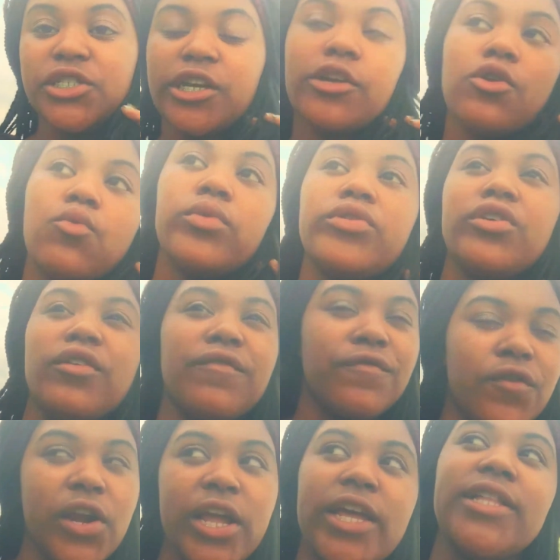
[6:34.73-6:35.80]
channel with your
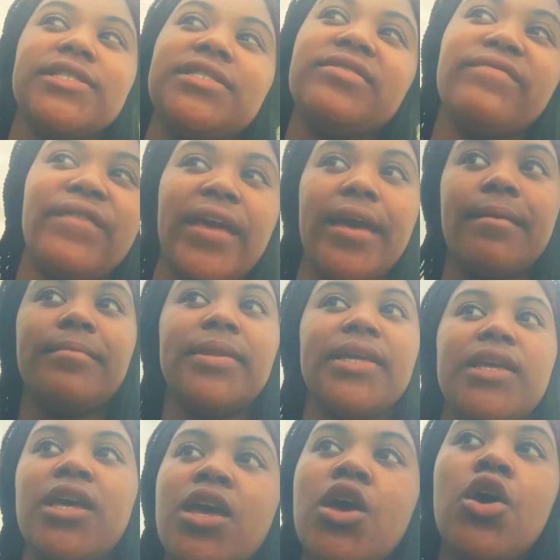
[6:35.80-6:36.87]
friends,
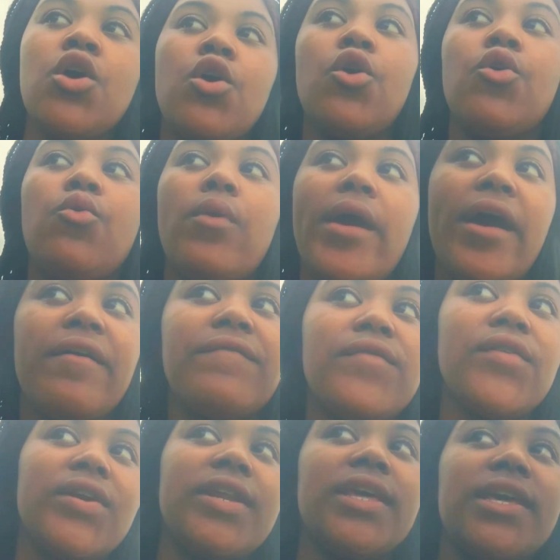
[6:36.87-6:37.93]
family,
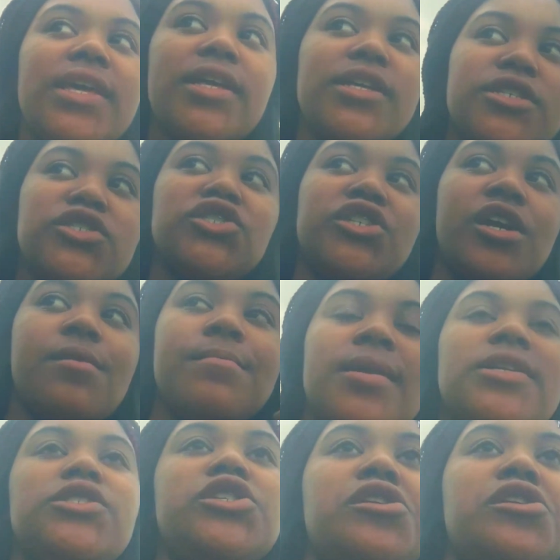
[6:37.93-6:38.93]
whoever it is. Share my